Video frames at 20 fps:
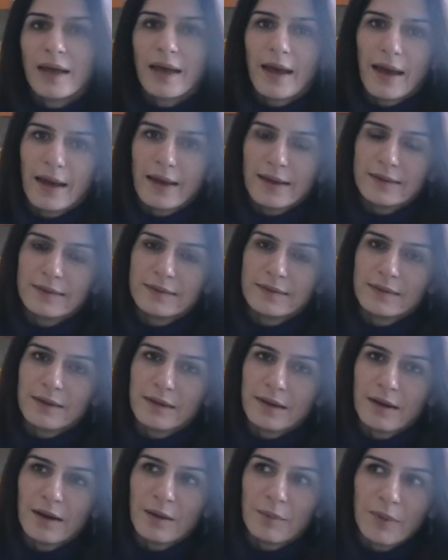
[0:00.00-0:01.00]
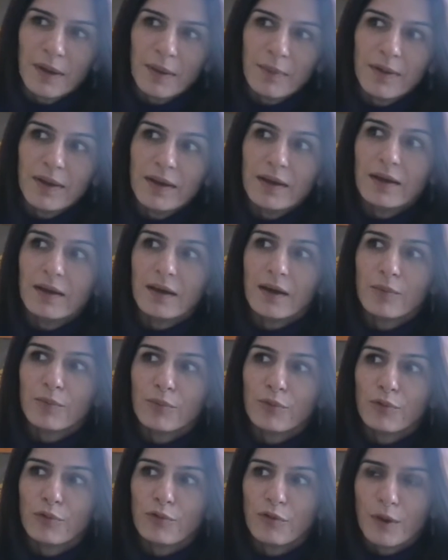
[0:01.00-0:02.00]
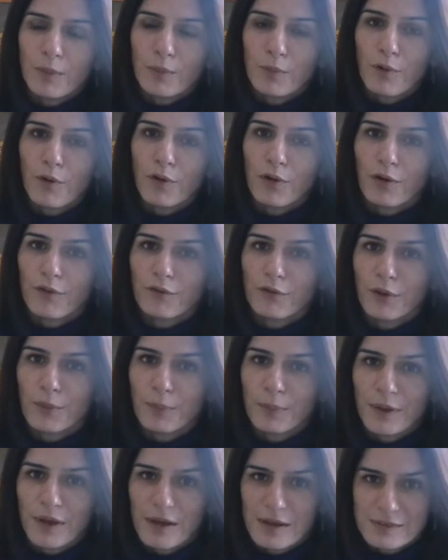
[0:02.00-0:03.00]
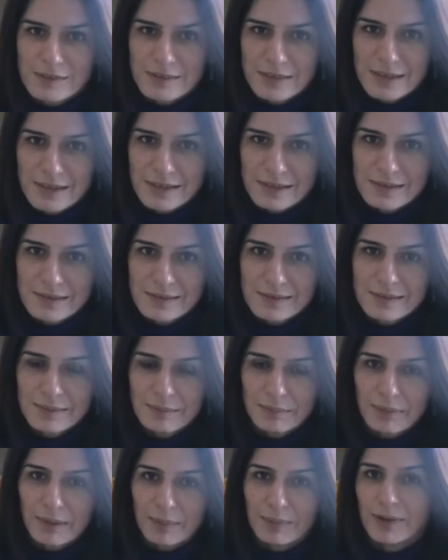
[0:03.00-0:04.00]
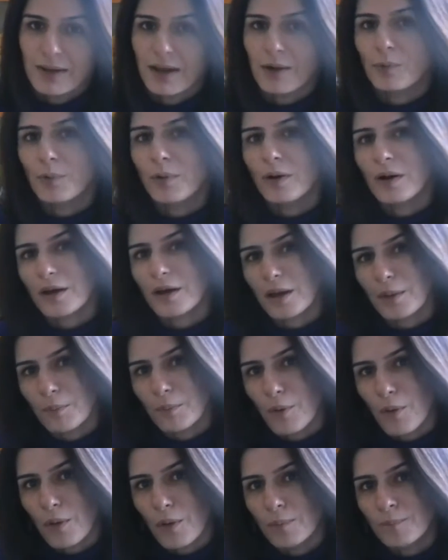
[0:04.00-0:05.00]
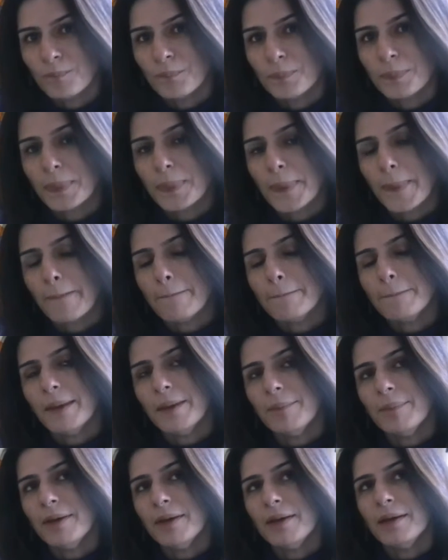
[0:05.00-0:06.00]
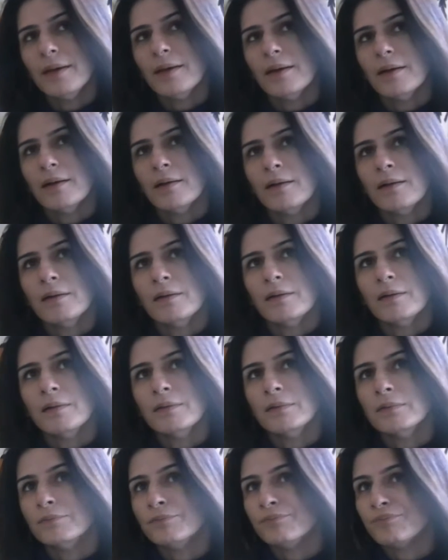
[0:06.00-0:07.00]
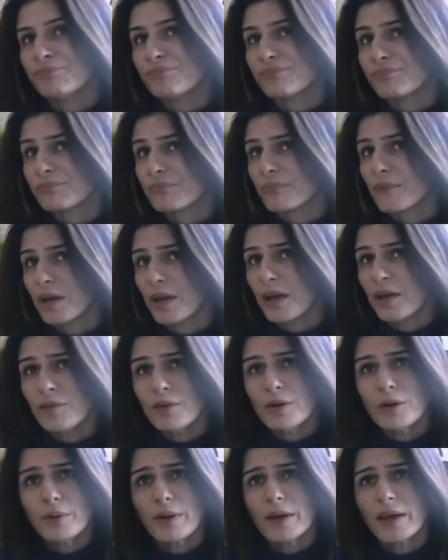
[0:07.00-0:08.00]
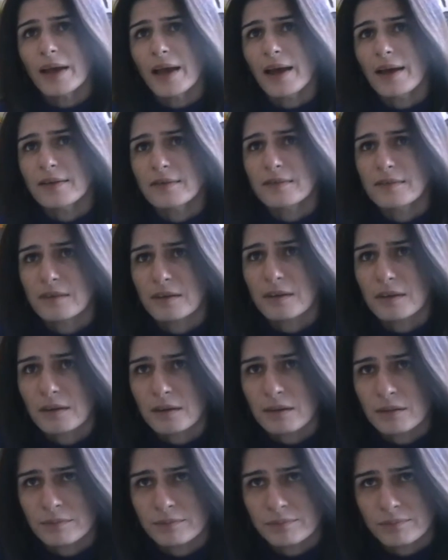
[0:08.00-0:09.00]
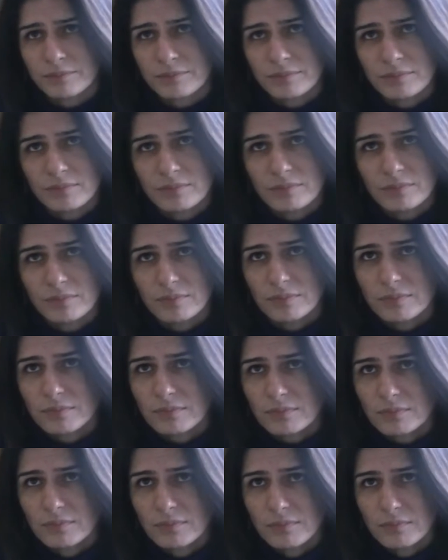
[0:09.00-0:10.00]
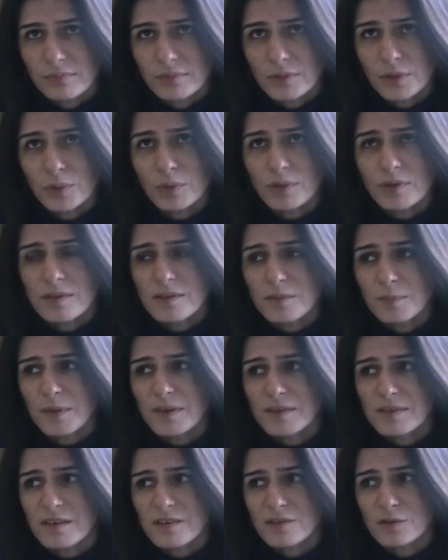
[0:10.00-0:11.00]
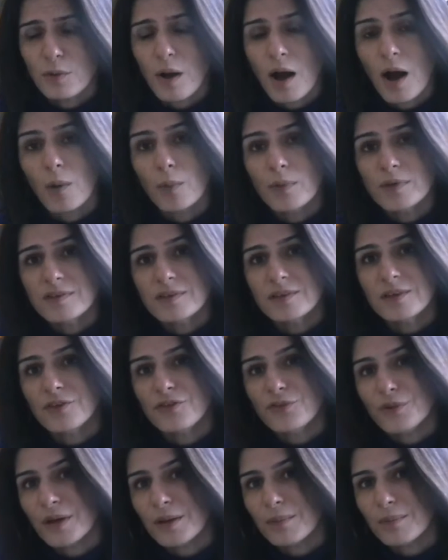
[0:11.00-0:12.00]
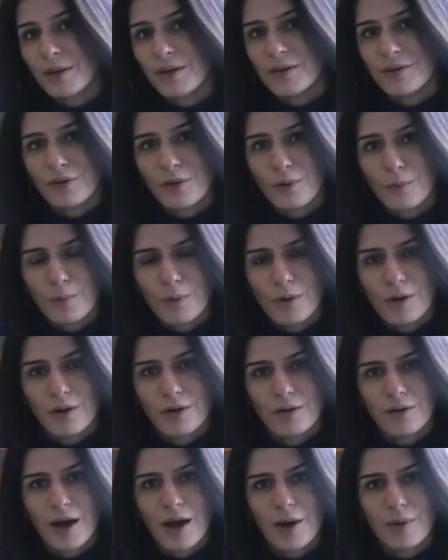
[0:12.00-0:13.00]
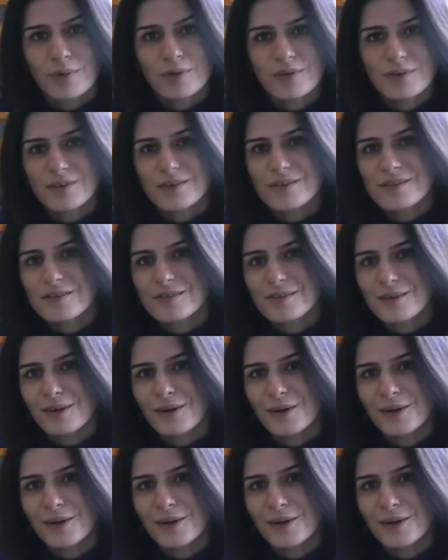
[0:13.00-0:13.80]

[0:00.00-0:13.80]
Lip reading: at maybe improving more of your PR skills, maybe networking more. Maybe even looking at you know, the space as to how is it that you can better your work, or how it is